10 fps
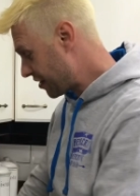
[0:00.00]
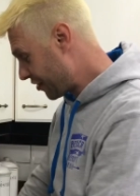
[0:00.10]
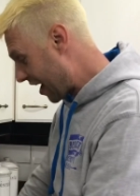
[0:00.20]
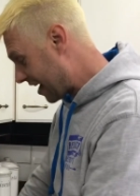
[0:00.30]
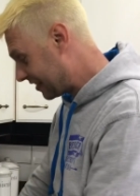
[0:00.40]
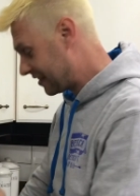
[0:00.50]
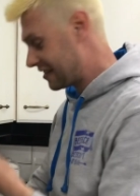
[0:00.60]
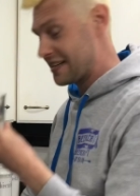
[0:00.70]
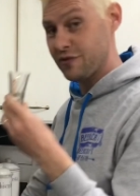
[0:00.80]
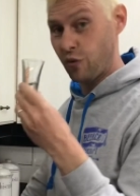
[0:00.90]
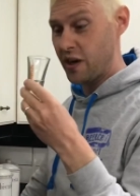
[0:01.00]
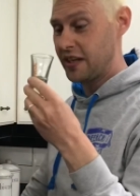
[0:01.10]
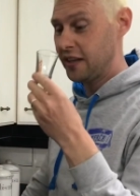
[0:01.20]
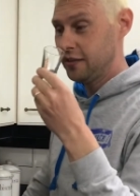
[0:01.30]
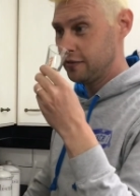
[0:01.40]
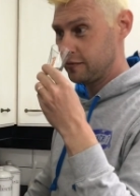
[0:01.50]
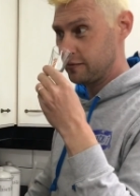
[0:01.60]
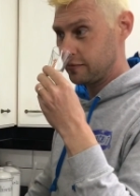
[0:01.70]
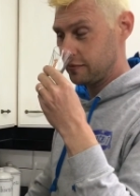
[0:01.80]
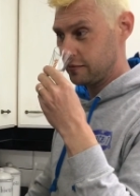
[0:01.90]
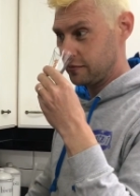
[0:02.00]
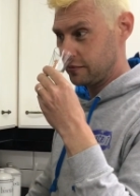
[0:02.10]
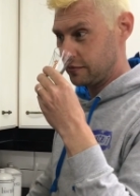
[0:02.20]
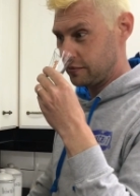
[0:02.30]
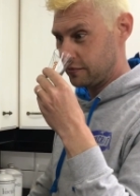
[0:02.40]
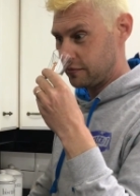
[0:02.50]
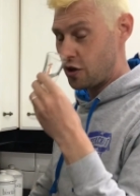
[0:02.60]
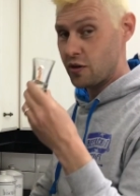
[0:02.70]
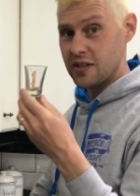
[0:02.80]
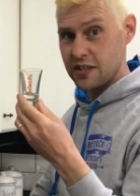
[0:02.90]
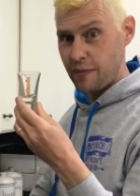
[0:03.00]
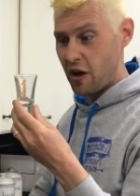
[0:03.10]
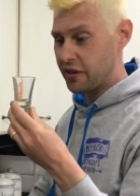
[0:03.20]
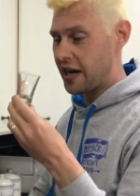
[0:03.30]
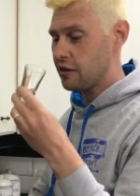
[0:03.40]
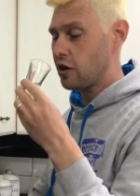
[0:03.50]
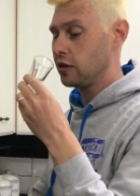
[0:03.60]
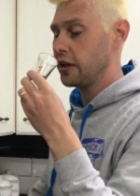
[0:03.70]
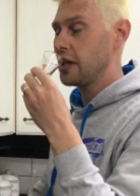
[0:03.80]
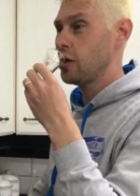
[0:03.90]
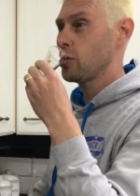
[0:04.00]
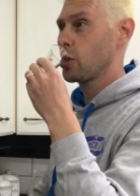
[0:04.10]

that is reading. You can smell the alcohol in there.